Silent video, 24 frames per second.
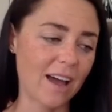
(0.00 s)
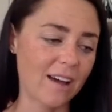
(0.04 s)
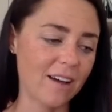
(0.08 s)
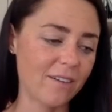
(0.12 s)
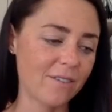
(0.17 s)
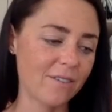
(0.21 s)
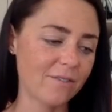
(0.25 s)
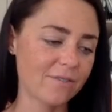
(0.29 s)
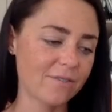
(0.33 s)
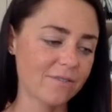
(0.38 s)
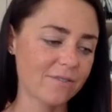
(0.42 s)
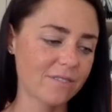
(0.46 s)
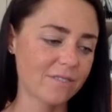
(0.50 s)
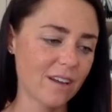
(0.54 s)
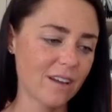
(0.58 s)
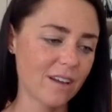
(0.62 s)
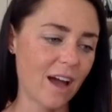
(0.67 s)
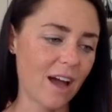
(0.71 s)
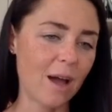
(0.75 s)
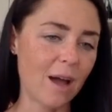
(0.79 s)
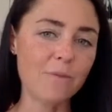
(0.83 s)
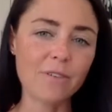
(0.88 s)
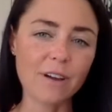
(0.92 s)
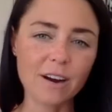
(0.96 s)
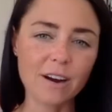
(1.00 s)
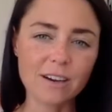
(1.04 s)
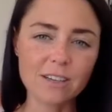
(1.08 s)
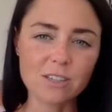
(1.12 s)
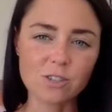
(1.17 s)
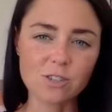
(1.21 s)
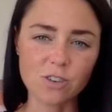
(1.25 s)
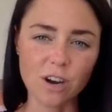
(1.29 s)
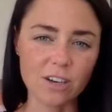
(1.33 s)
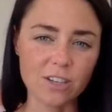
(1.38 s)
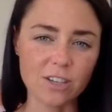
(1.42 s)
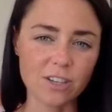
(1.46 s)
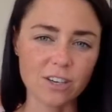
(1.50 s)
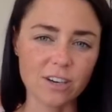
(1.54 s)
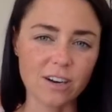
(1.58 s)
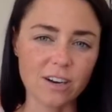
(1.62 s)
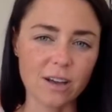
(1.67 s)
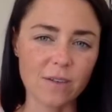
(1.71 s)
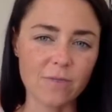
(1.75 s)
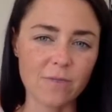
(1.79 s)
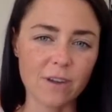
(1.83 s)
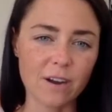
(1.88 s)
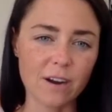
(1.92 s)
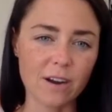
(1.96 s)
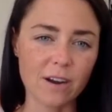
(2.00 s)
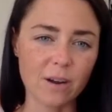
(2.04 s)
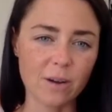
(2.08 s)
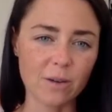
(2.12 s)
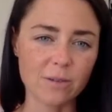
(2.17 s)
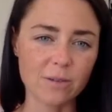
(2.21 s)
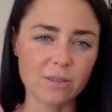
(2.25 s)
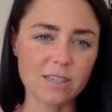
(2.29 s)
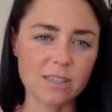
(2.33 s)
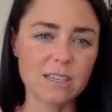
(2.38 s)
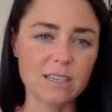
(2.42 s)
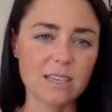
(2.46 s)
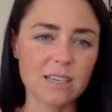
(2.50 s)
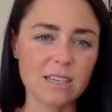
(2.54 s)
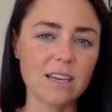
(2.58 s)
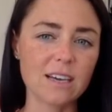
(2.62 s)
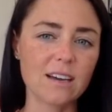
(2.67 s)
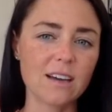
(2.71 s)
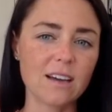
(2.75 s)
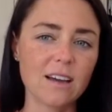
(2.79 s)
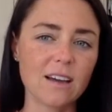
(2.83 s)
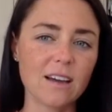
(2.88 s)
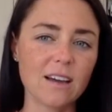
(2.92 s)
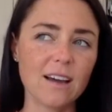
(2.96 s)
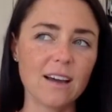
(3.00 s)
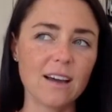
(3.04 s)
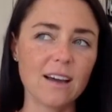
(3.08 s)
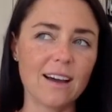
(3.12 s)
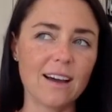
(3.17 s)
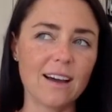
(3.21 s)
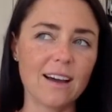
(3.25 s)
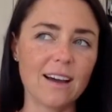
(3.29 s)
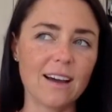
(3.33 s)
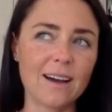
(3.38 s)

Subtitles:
I'm very structured. I'm very OCD